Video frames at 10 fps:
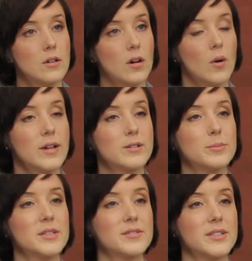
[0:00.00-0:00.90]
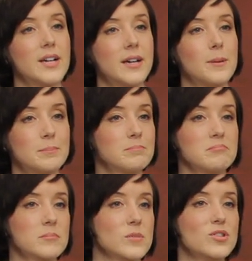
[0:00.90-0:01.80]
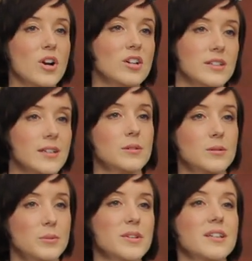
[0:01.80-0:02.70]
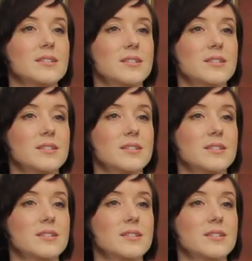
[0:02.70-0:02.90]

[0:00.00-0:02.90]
Oh, I don't believe that I am struggling with it.